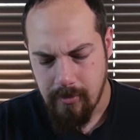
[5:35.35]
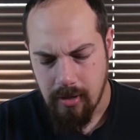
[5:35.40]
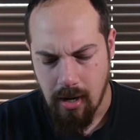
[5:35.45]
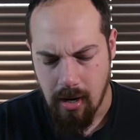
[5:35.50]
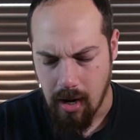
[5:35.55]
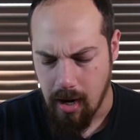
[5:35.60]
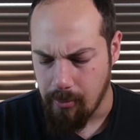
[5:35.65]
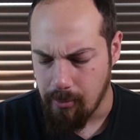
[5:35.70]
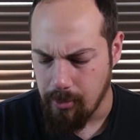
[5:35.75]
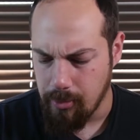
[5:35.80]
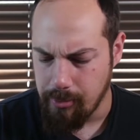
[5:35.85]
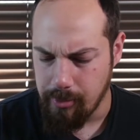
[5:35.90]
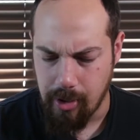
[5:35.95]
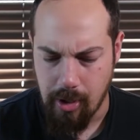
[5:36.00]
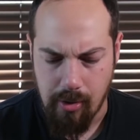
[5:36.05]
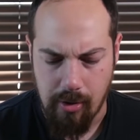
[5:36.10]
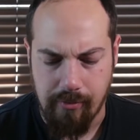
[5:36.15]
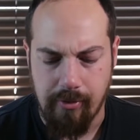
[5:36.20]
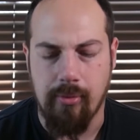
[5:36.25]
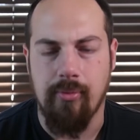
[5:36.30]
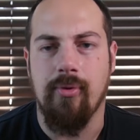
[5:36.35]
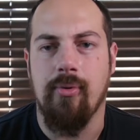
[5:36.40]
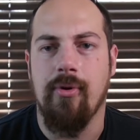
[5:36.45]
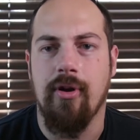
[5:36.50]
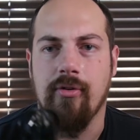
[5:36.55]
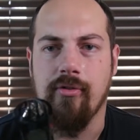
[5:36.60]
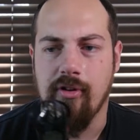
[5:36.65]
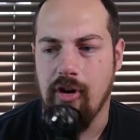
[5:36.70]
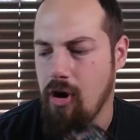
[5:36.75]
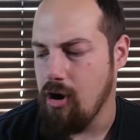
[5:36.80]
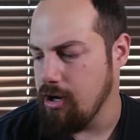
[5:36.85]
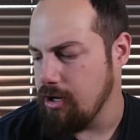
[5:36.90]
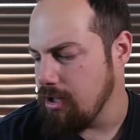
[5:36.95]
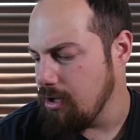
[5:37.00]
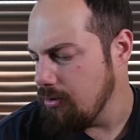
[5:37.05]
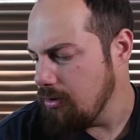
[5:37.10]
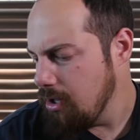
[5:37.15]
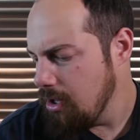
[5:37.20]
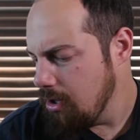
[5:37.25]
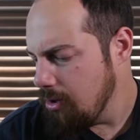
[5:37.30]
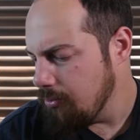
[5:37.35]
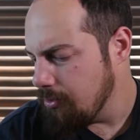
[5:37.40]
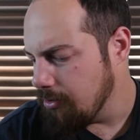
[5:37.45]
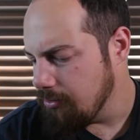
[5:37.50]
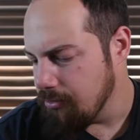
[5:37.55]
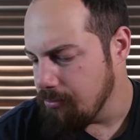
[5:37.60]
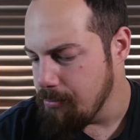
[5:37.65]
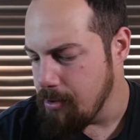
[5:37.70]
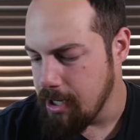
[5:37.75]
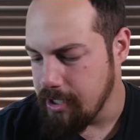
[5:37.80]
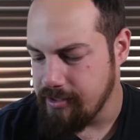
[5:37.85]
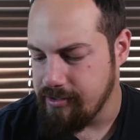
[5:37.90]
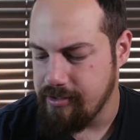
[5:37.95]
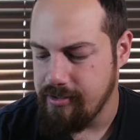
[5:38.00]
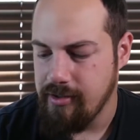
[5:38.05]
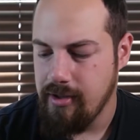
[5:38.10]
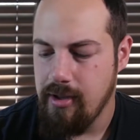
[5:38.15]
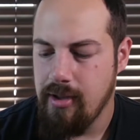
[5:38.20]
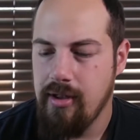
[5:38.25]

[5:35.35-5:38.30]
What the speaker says: All right, what did we go over? We went over audio, we went over mics.